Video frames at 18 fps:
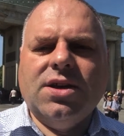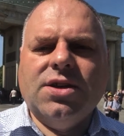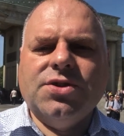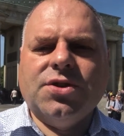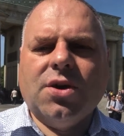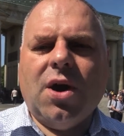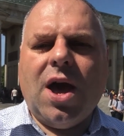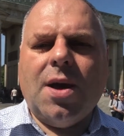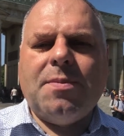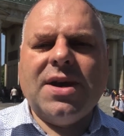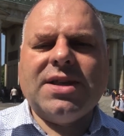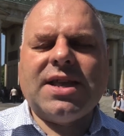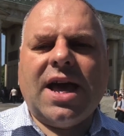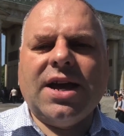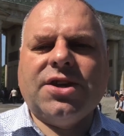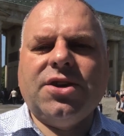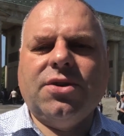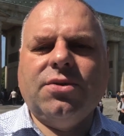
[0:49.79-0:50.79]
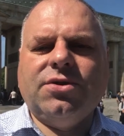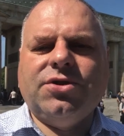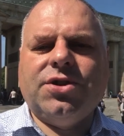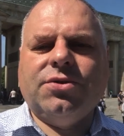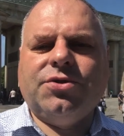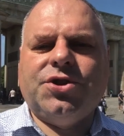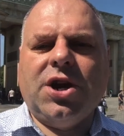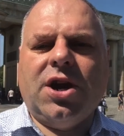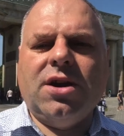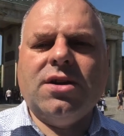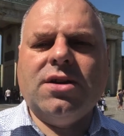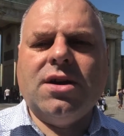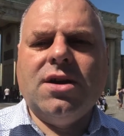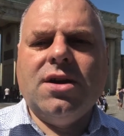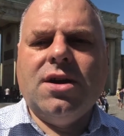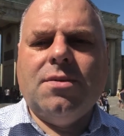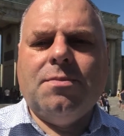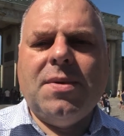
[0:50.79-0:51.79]
So a big thank you to Ger,
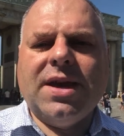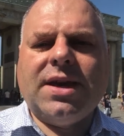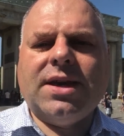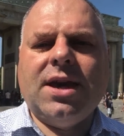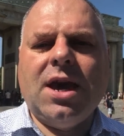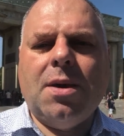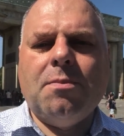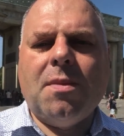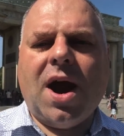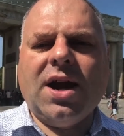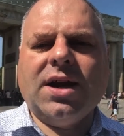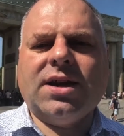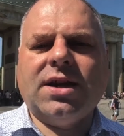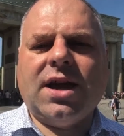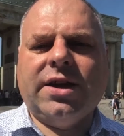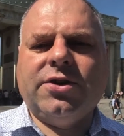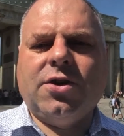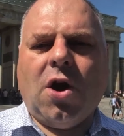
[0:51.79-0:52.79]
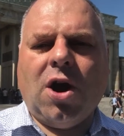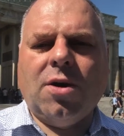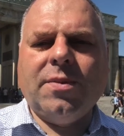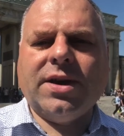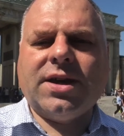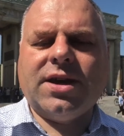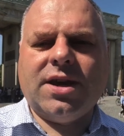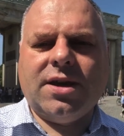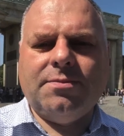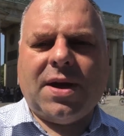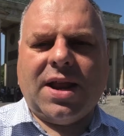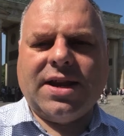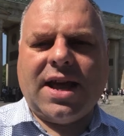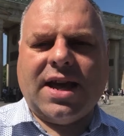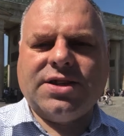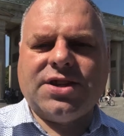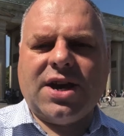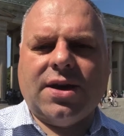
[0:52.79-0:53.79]
Mick, Mark and Cormac in
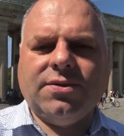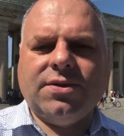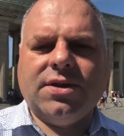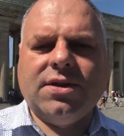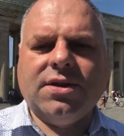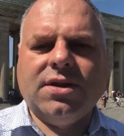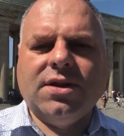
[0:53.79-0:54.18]
Ballinatown,